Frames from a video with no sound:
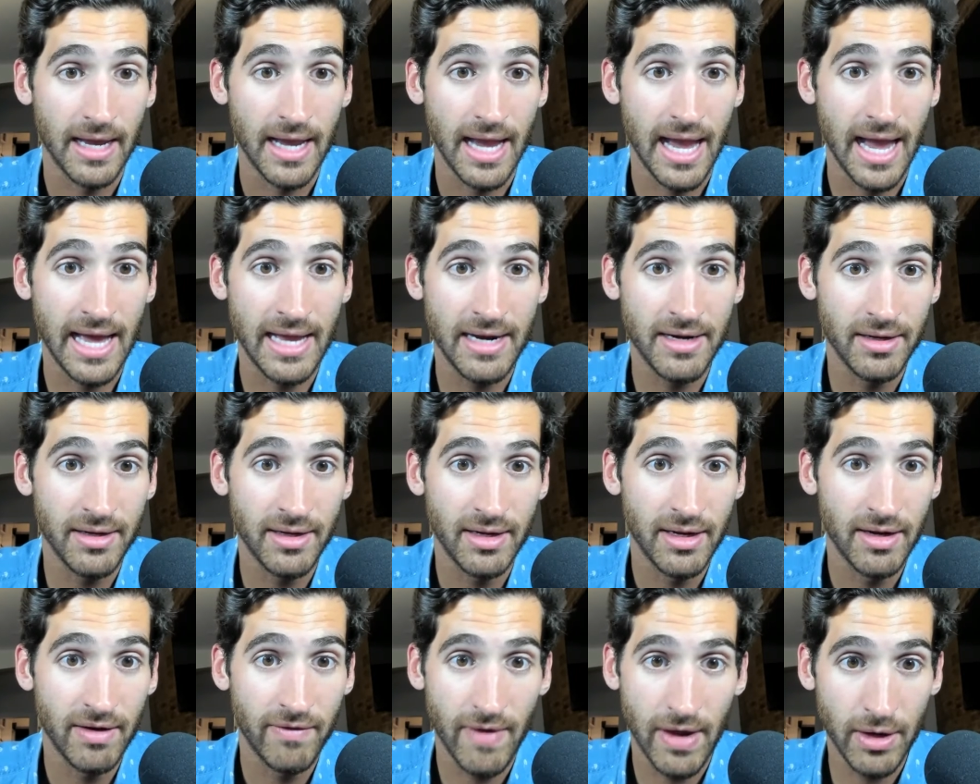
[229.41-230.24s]
And
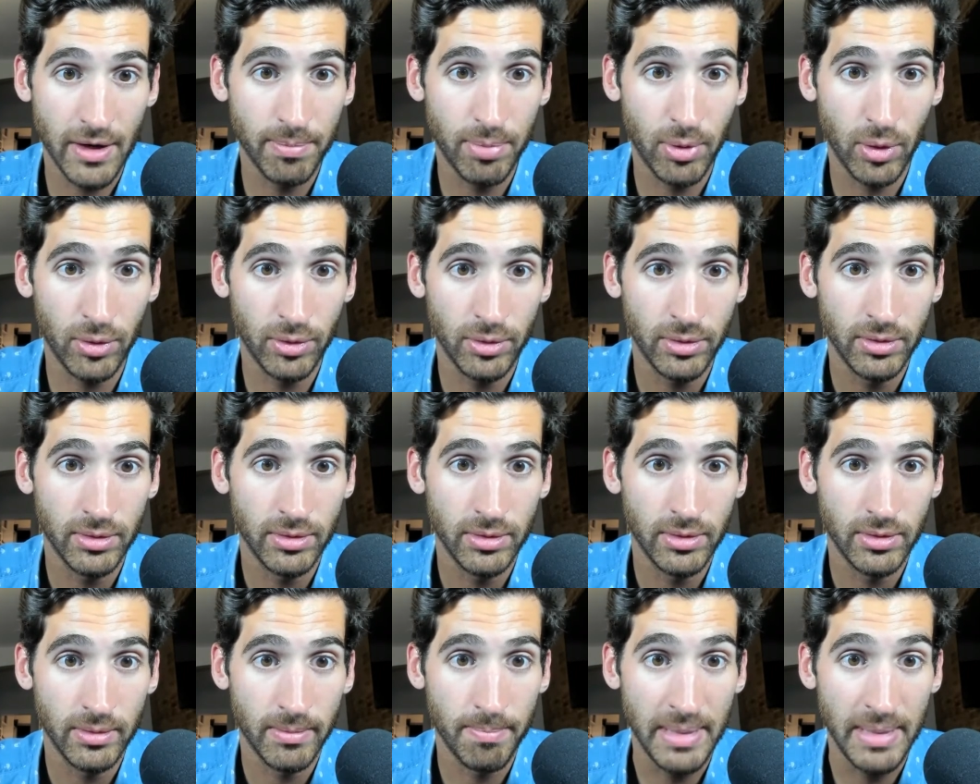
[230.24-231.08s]
Van der Poel
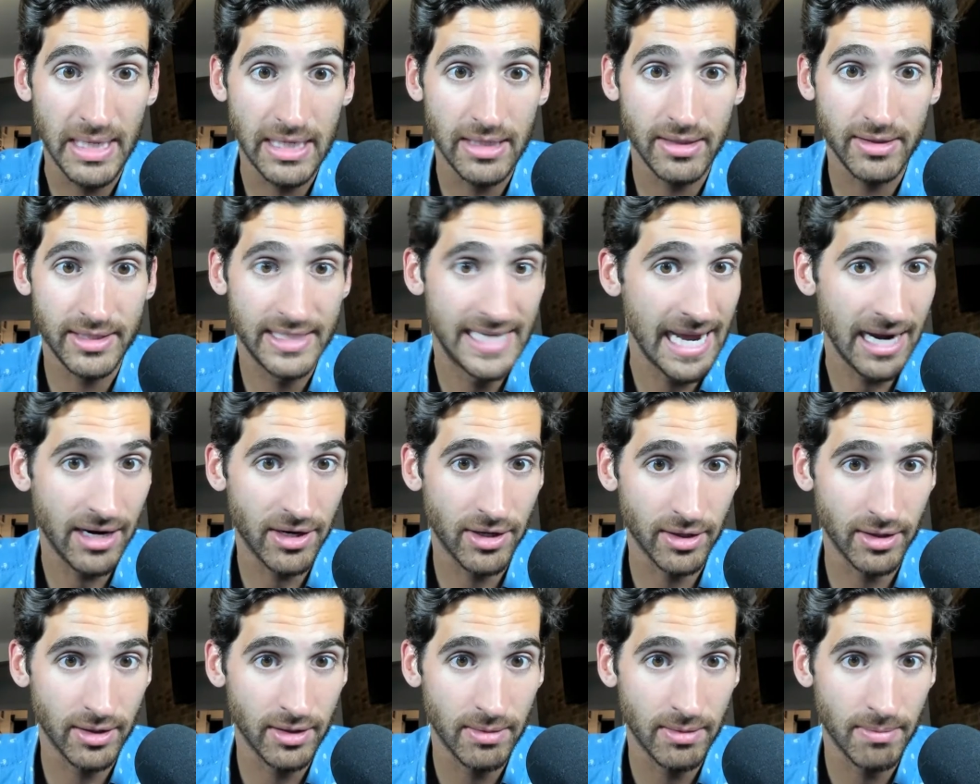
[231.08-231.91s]
beat
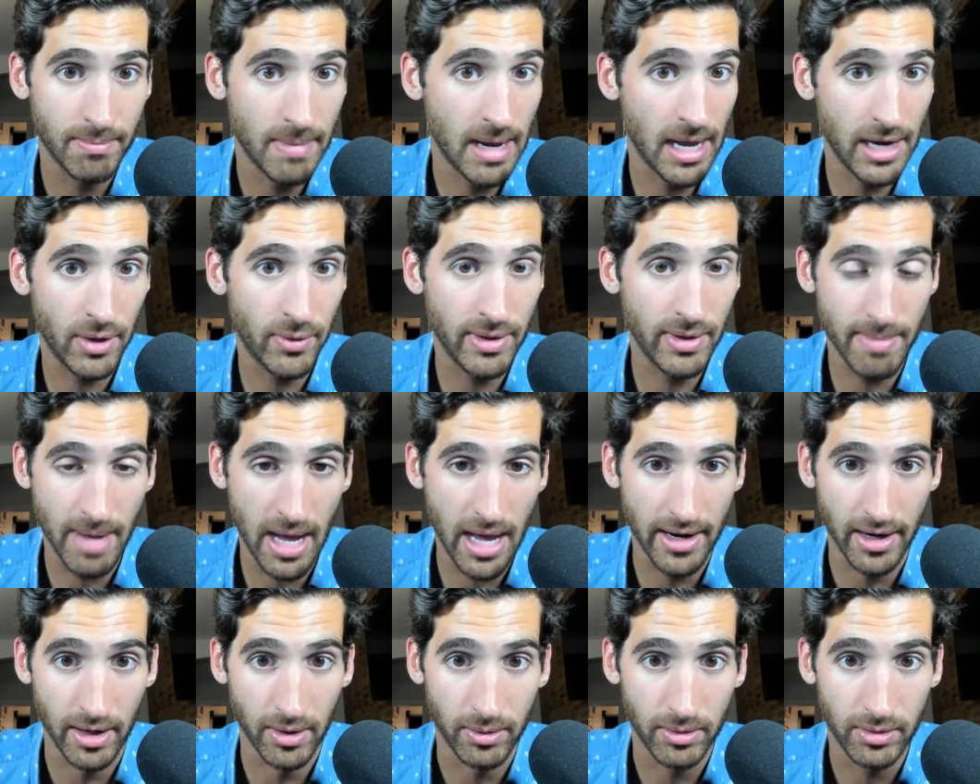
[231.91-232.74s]
Dekker
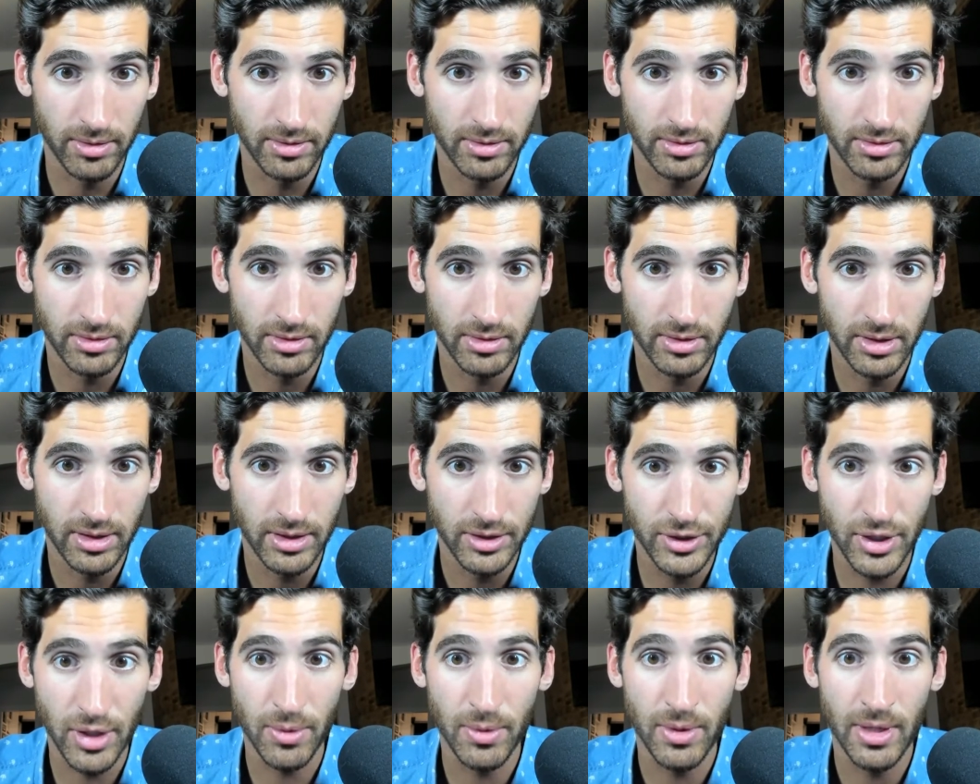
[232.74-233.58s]
mano-a-mano.
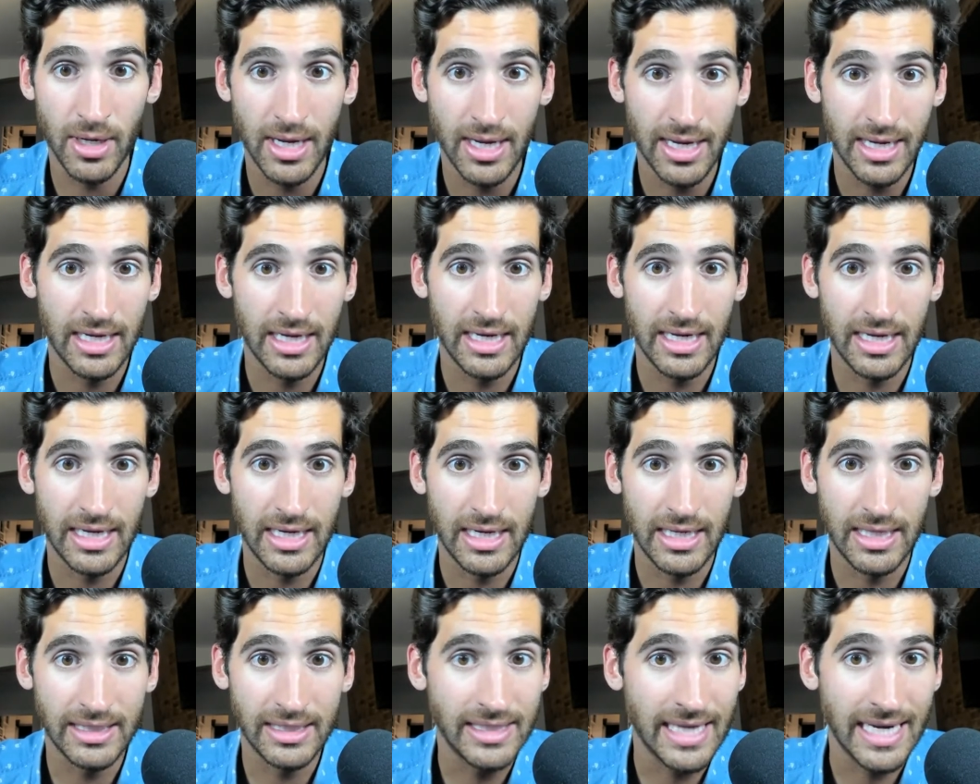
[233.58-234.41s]
So
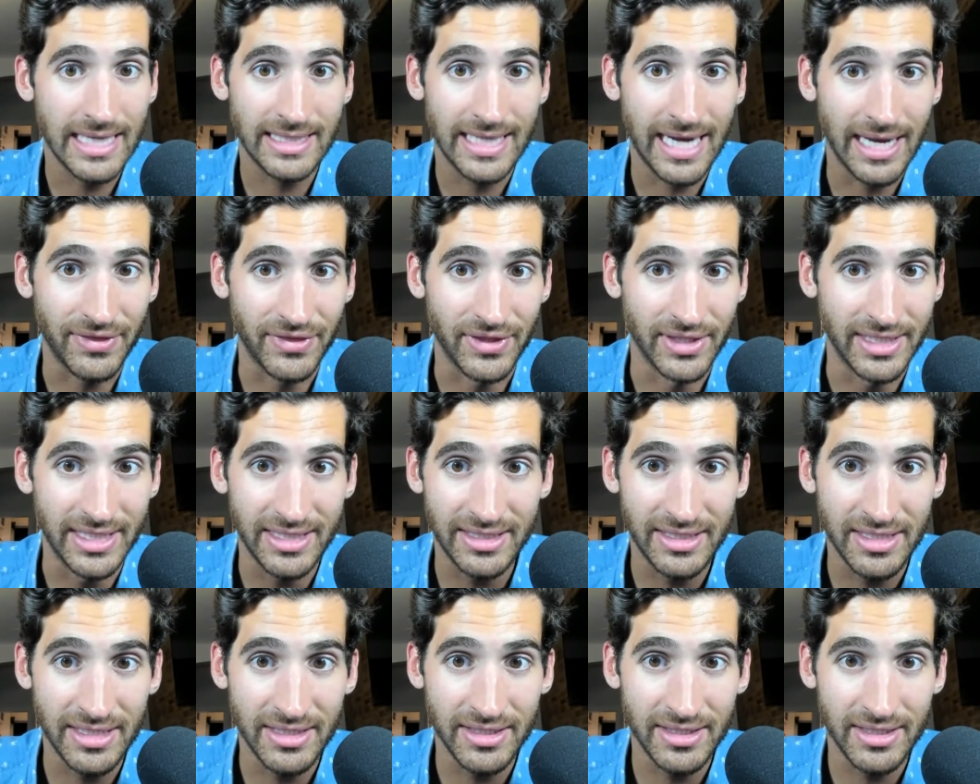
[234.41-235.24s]
this guy's got the
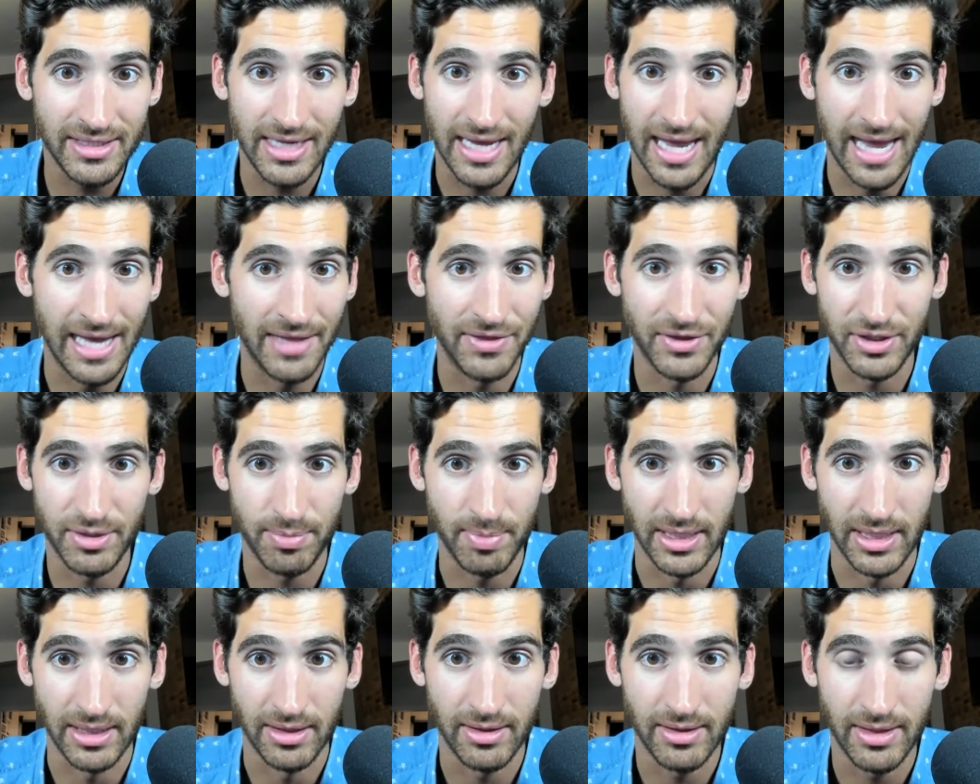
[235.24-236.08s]
distance and the
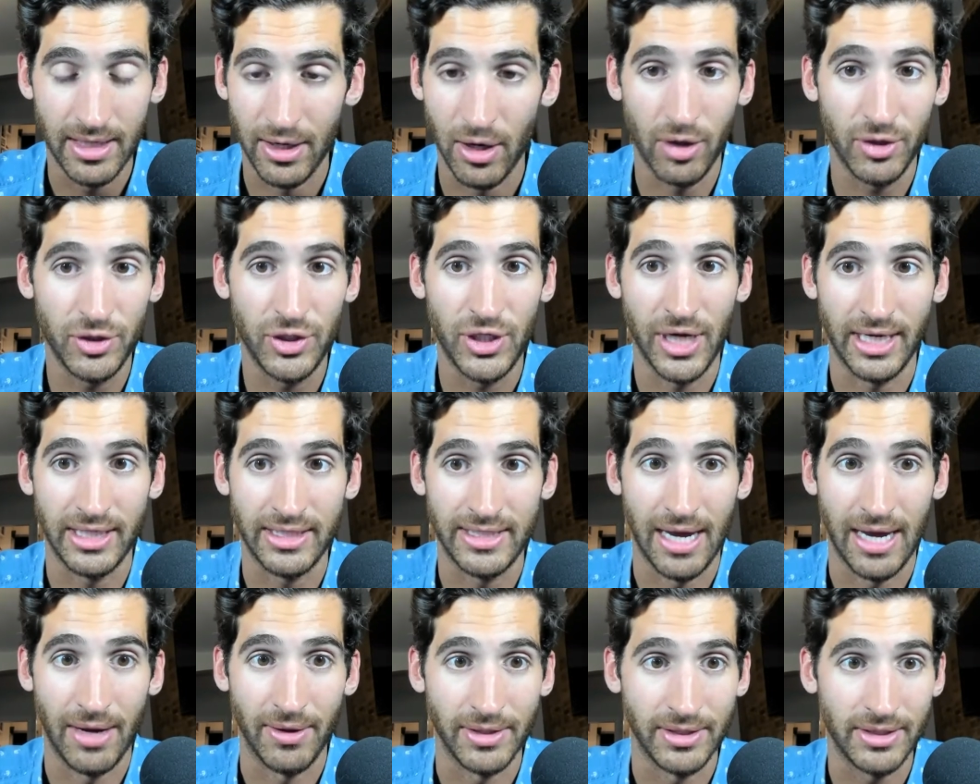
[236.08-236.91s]
speed. It all checks
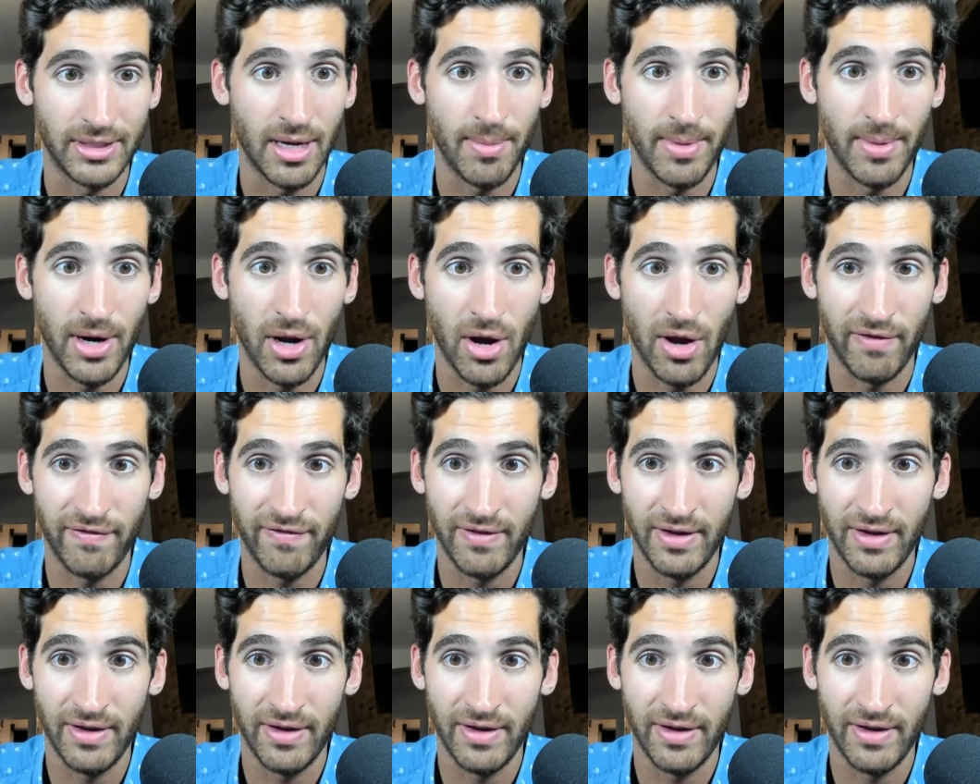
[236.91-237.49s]
out. He's coming off,